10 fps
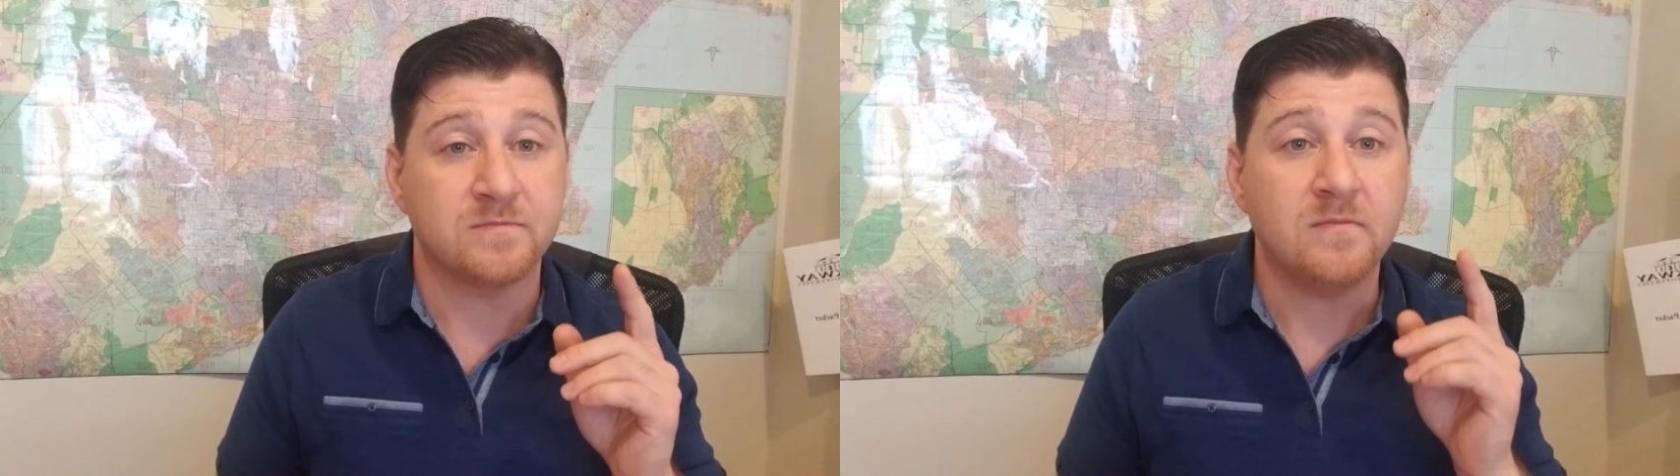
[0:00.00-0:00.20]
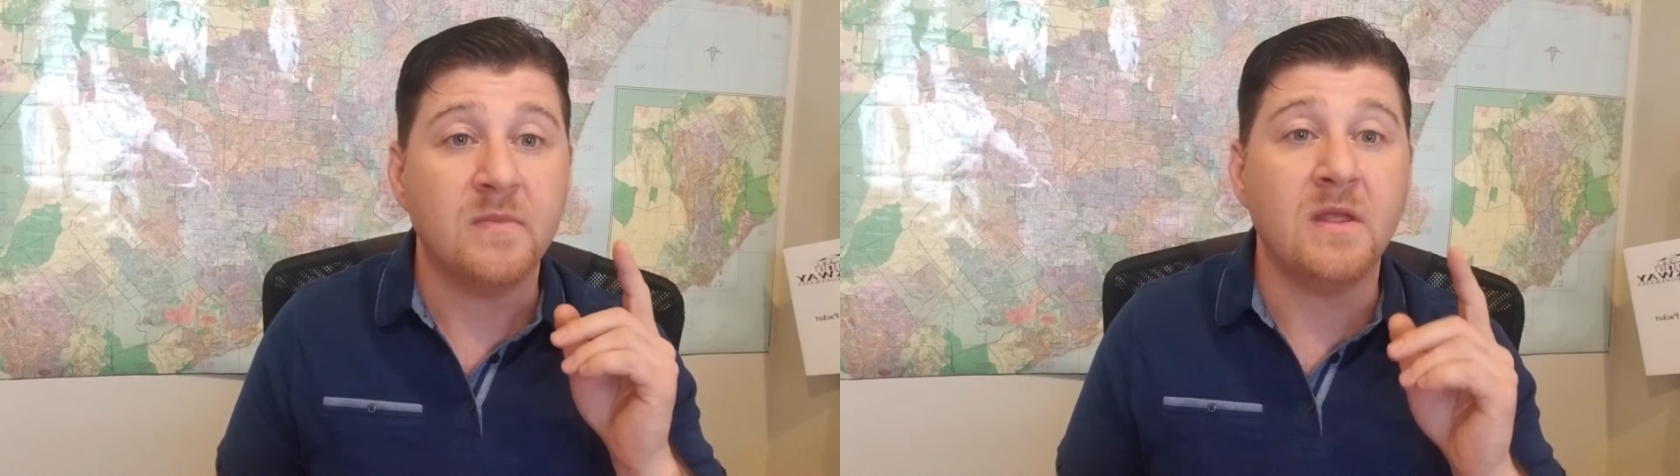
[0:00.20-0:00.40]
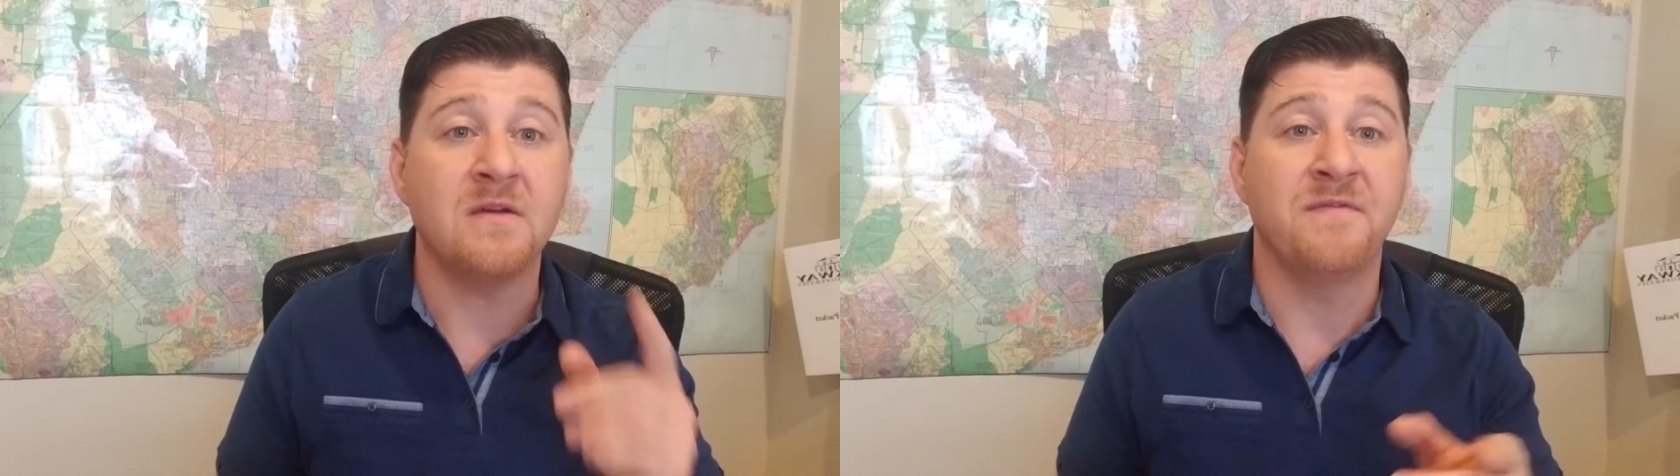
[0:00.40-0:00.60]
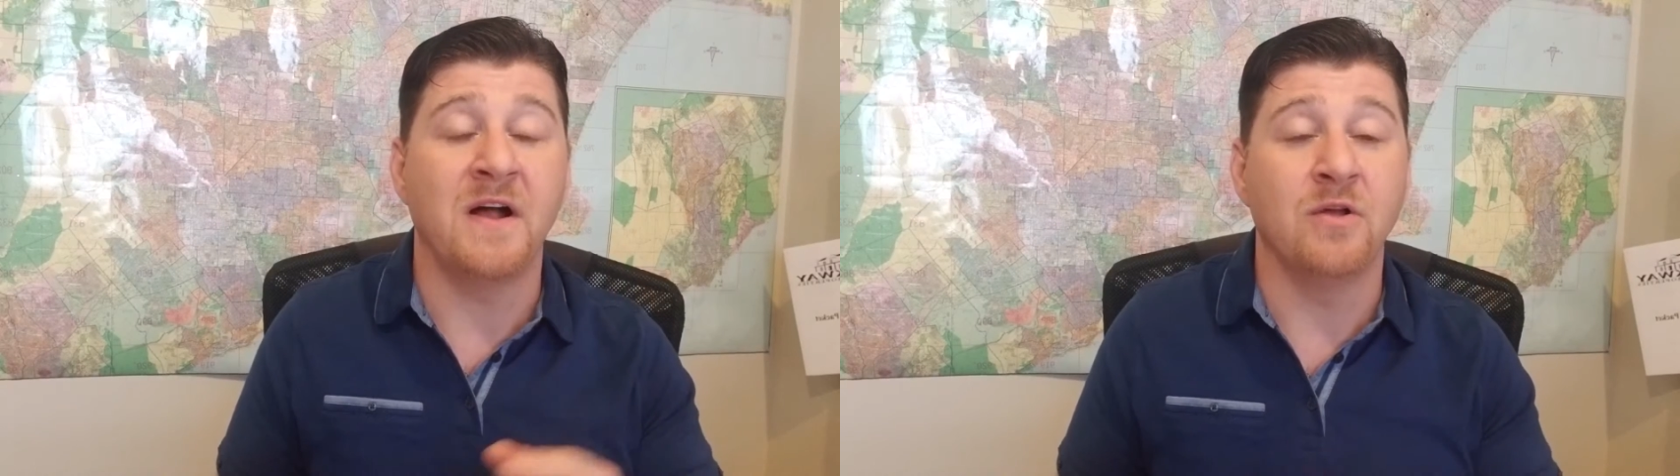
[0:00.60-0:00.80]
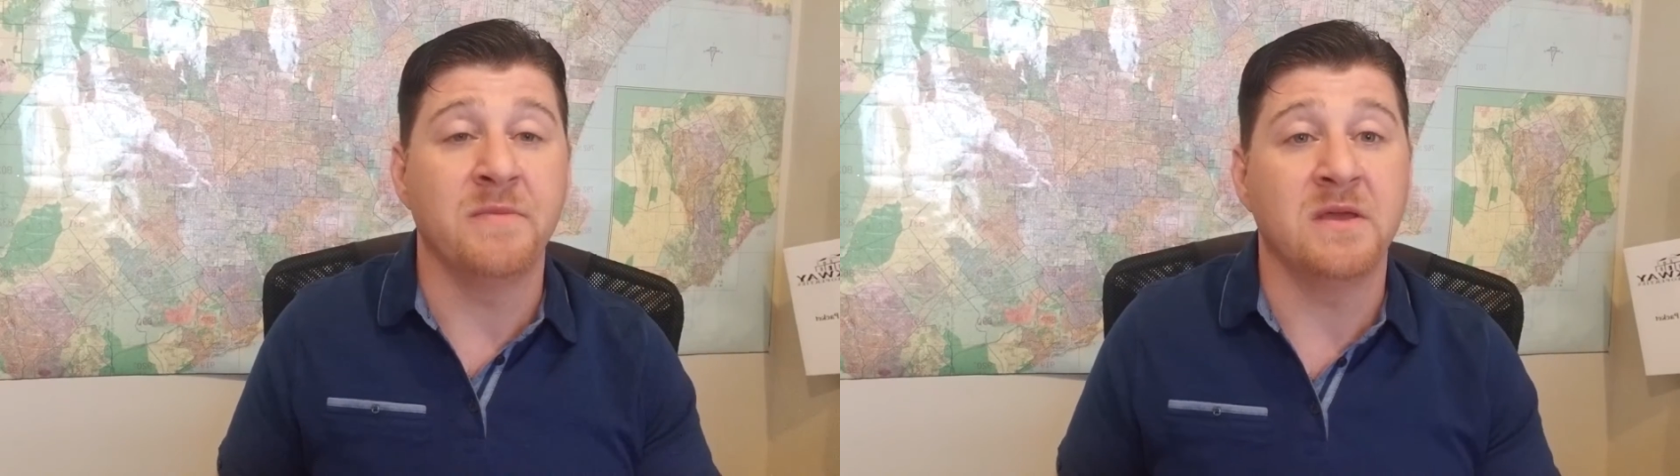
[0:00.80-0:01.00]
Follow
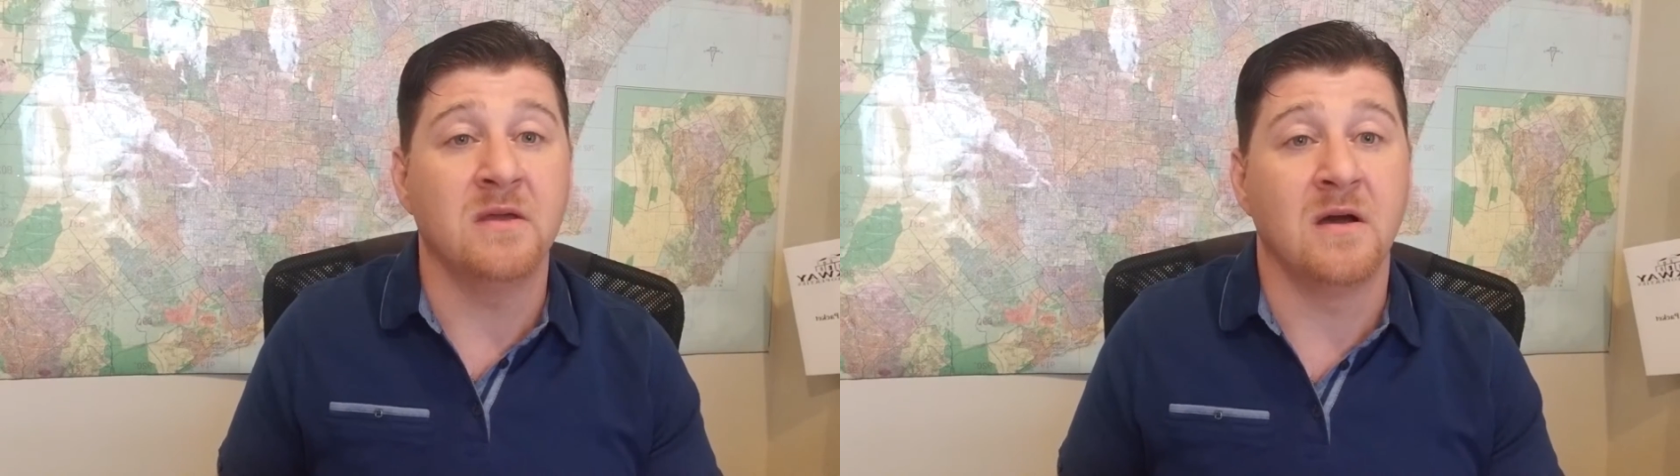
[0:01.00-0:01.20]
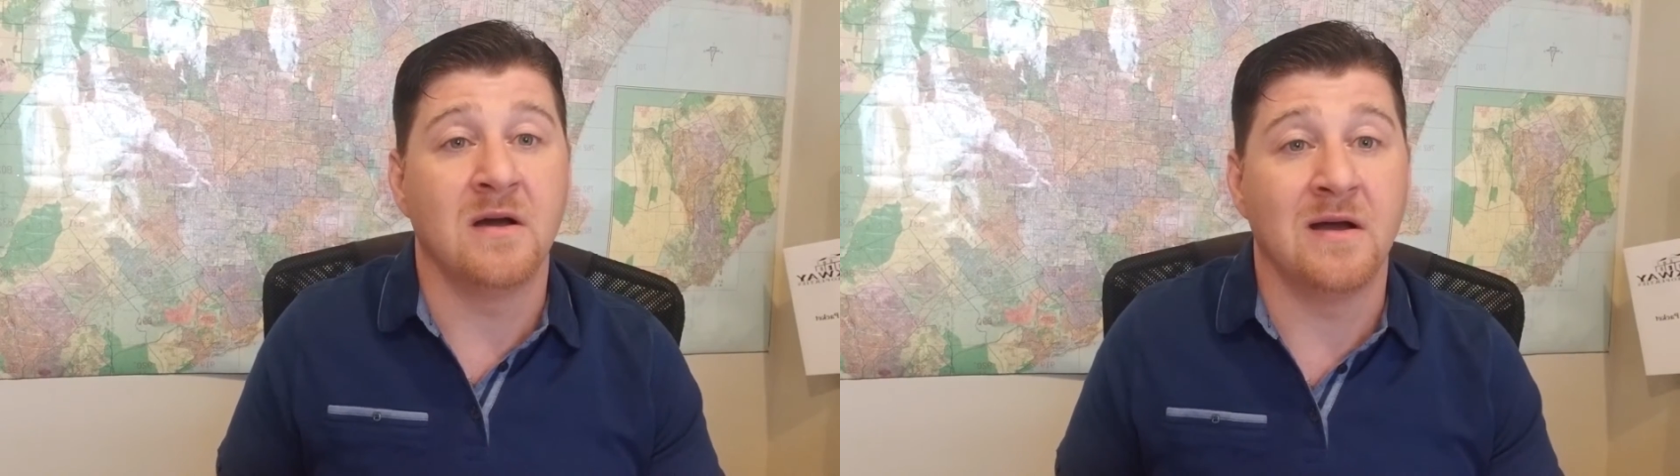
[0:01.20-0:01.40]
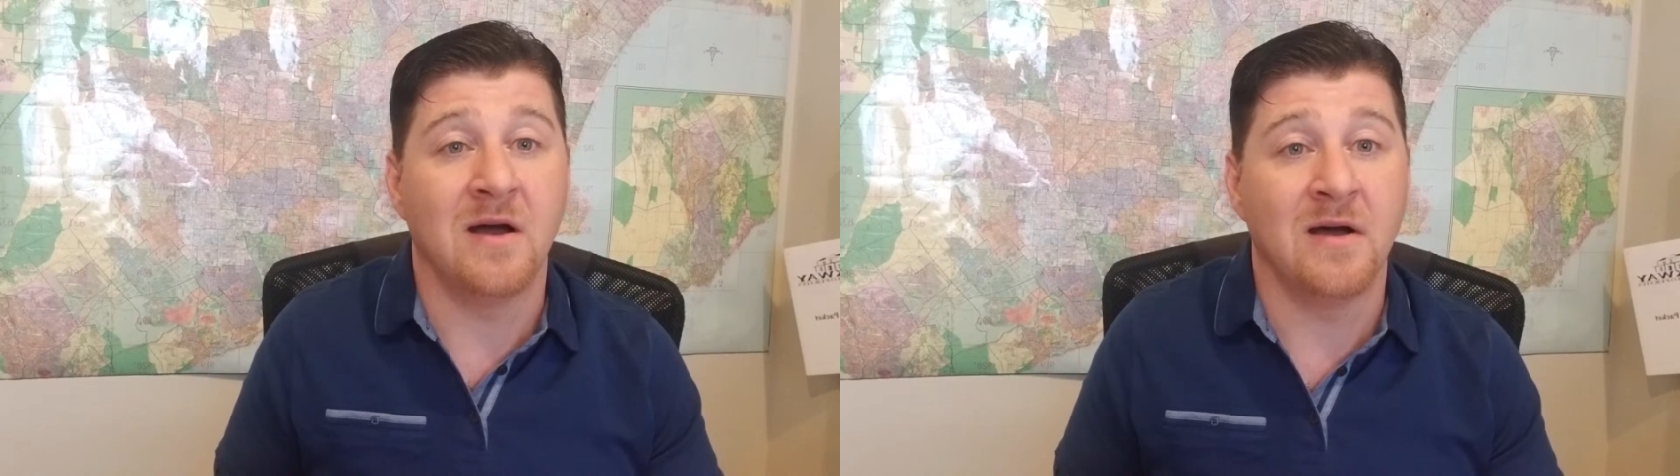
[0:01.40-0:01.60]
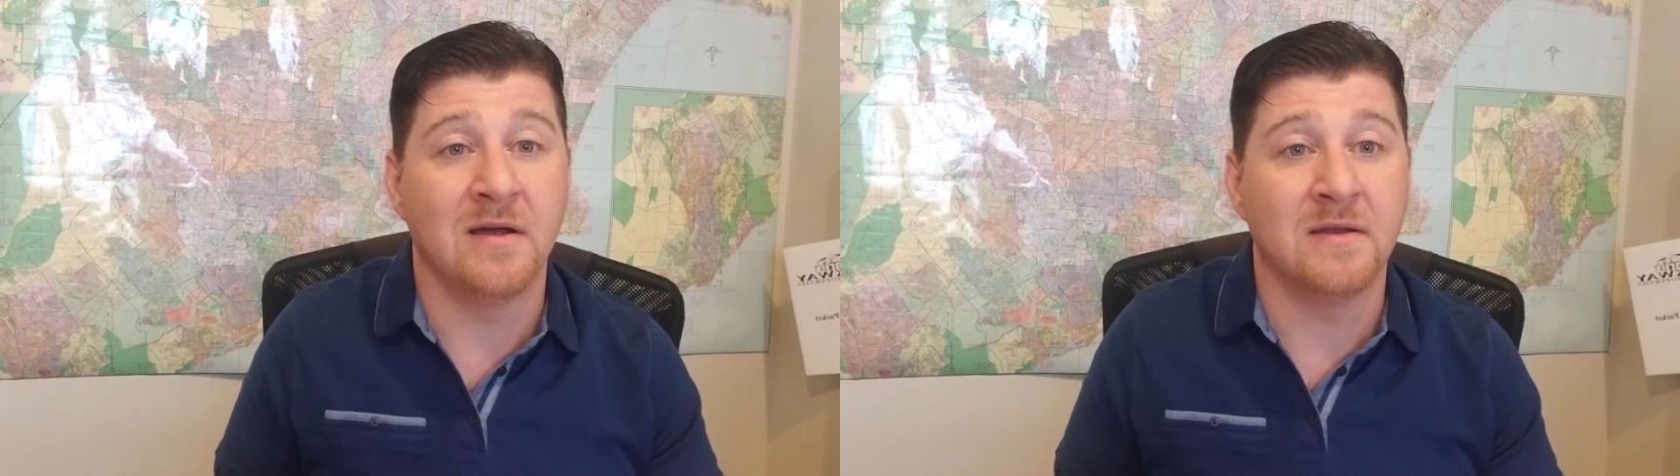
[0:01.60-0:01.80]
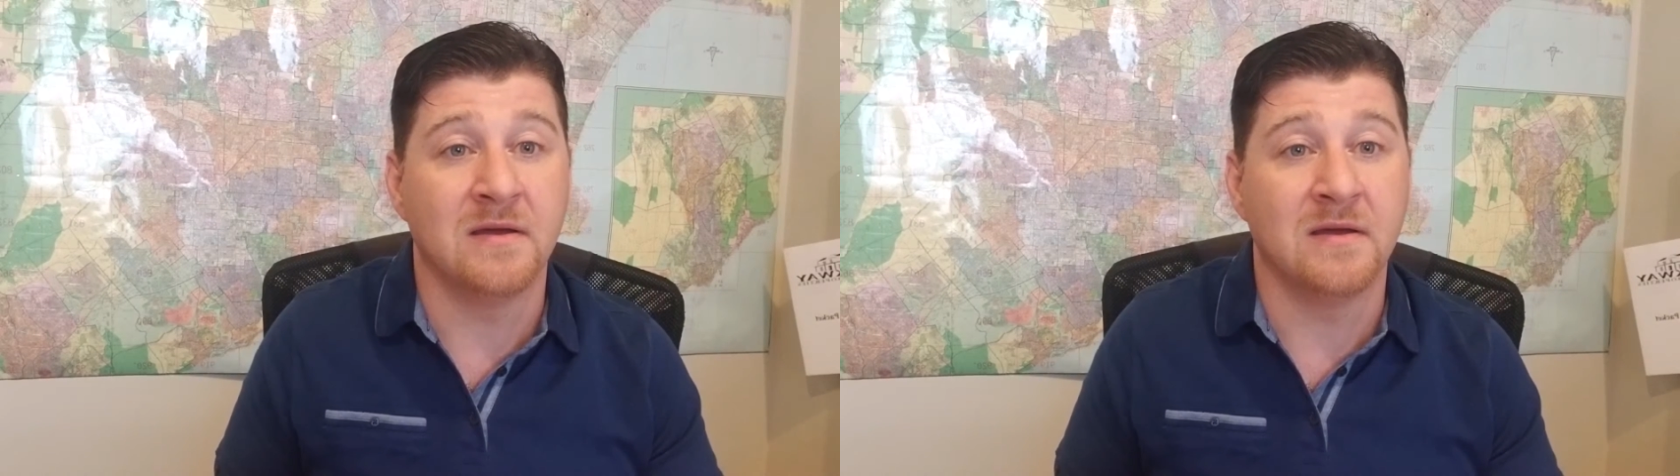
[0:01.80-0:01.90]
me on